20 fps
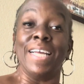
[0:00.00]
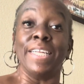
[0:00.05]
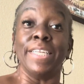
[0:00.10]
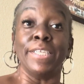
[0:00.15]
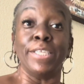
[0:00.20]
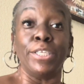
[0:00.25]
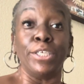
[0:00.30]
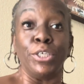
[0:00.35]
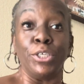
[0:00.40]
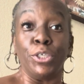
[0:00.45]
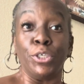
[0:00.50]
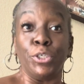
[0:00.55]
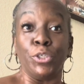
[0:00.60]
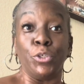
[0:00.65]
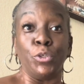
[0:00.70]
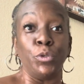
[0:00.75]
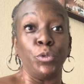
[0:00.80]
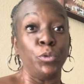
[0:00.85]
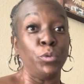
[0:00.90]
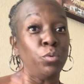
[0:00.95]
Did
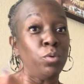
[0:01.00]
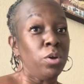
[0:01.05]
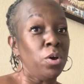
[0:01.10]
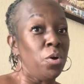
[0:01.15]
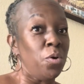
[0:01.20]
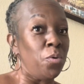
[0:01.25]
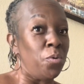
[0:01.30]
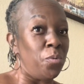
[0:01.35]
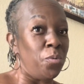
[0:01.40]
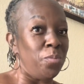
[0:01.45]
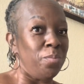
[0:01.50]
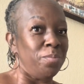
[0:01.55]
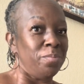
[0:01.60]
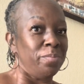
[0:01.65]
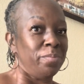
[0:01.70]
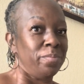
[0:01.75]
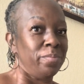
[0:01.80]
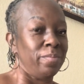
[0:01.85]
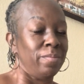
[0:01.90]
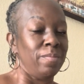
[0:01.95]
you know
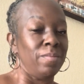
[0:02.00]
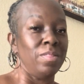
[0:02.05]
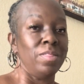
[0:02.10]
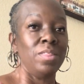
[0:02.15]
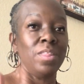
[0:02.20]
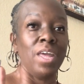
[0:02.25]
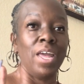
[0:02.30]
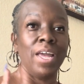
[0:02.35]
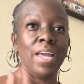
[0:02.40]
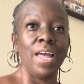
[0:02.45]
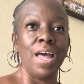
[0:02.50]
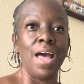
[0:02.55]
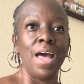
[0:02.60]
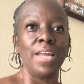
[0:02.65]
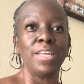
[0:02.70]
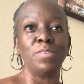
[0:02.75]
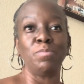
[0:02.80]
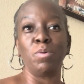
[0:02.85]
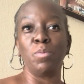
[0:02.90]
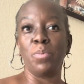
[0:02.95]
that God
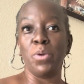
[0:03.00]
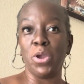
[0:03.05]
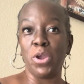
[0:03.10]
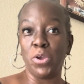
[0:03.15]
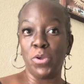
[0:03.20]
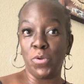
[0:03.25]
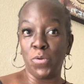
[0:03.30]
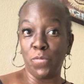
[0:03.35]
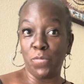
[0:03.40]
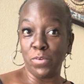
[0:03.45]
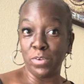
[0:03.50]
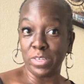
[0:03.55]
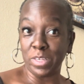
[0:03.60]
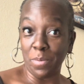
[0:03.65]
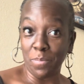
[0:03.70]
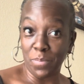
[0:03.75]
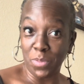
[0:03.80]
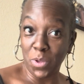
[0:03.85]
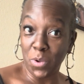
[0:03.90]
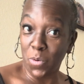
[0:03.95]
is preparing you for
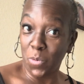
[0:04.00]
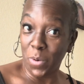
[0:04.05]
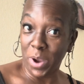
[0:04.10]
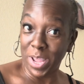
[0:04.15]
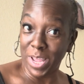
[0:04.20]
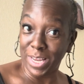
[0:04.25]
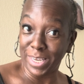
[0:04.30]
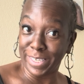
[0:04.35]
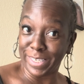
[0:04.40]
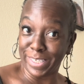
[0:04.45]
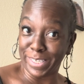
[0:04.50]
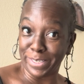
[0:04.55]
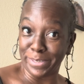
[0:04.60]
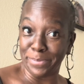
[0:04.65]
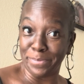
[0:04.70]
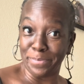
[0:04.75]
something great?